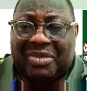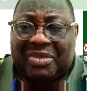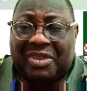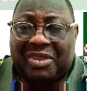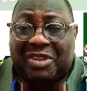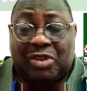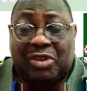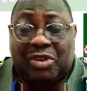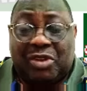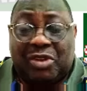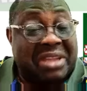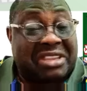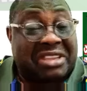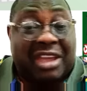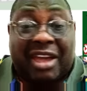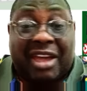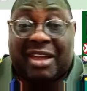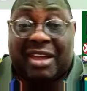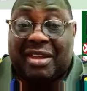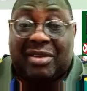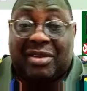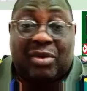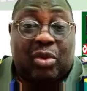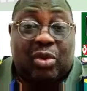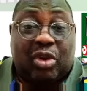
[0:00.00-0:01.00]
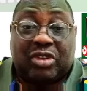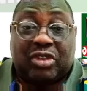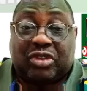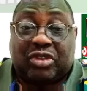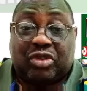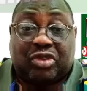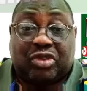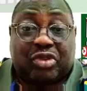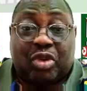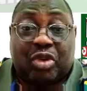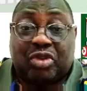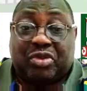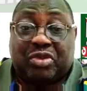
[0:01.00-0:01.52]
No matter what you
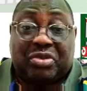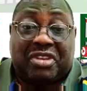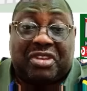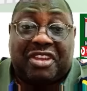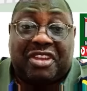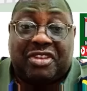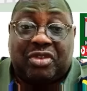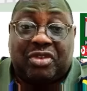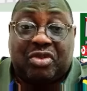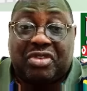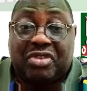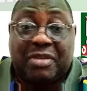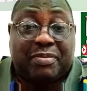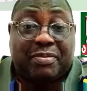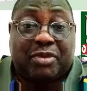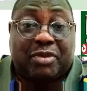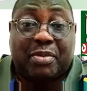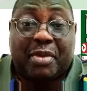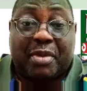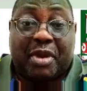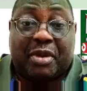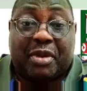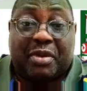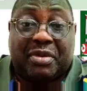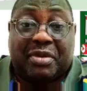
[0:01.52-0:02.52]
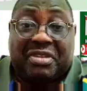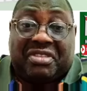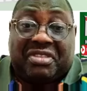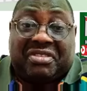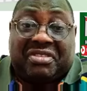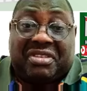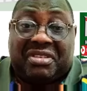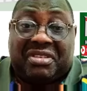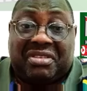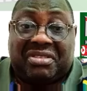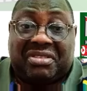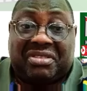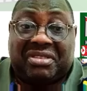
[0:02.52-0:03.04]
sow today, you reap tomorrow.
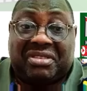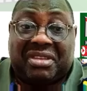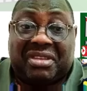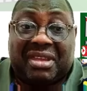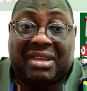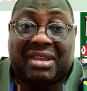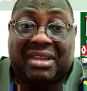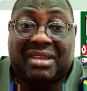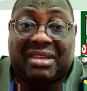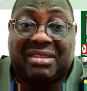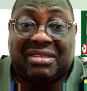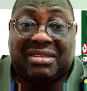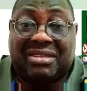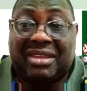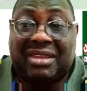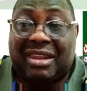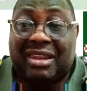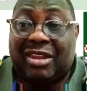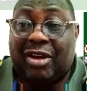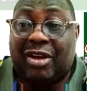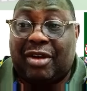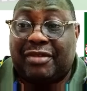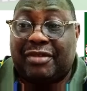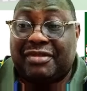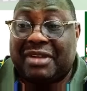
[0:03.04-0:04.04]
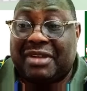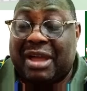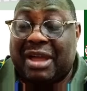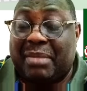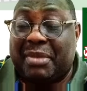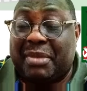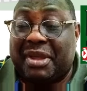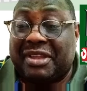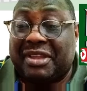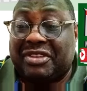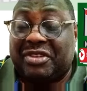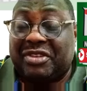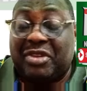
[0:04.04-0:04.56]
It's a law of
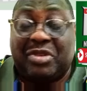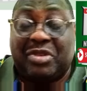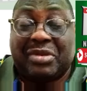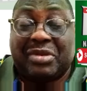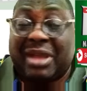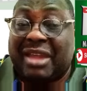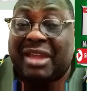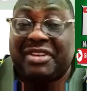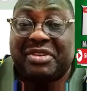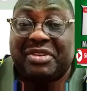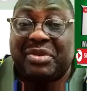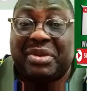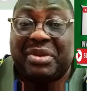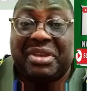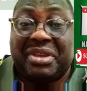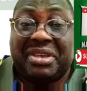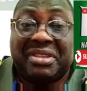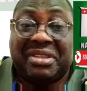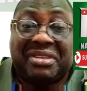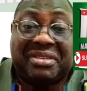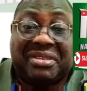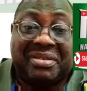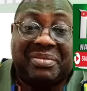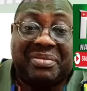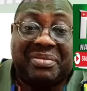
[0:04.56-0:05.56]
karma, so you can't do it.